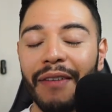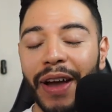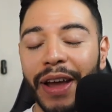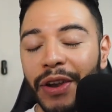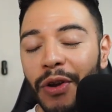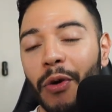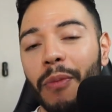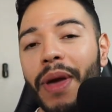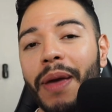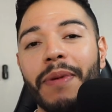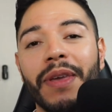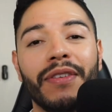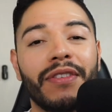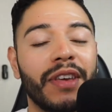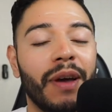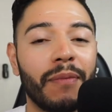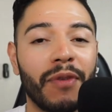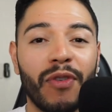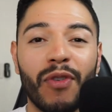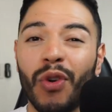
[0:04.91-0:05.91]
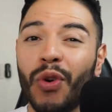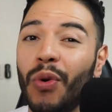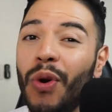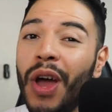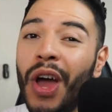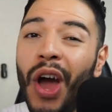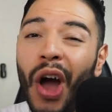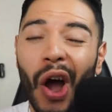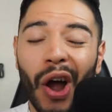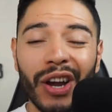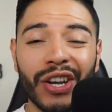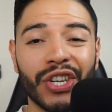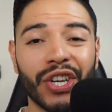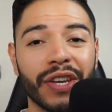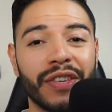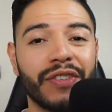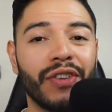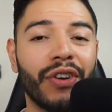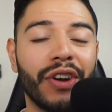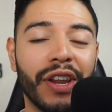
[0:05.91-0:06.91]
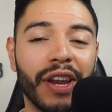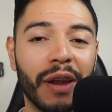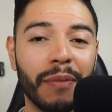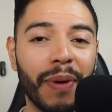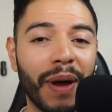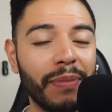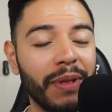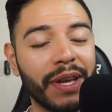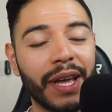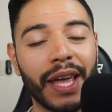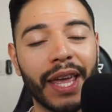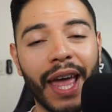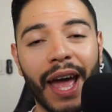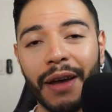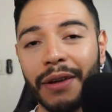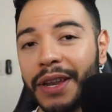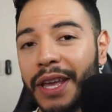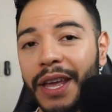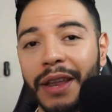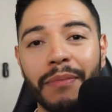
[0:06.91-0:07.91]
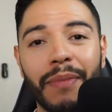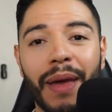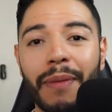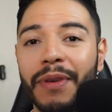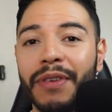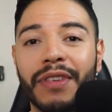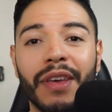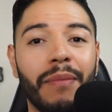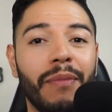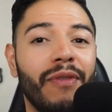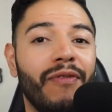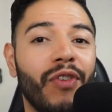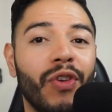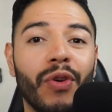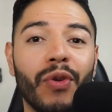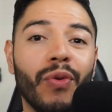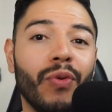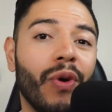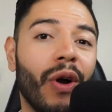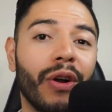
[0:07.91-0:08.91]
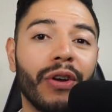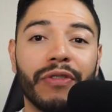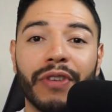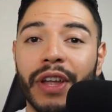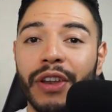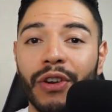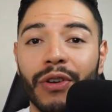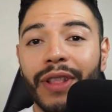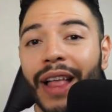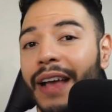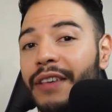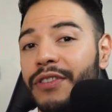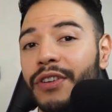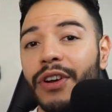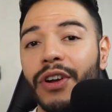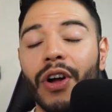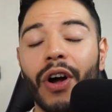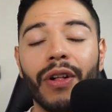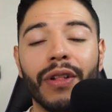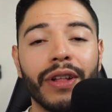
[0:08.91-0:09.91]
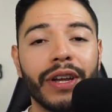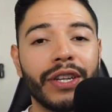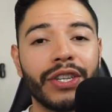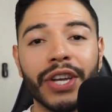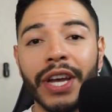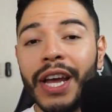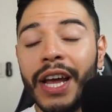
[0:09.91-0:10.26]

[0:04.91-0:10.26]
I know maybe some of you are just starting in public accounting. Maybe some of you are in your last year of college.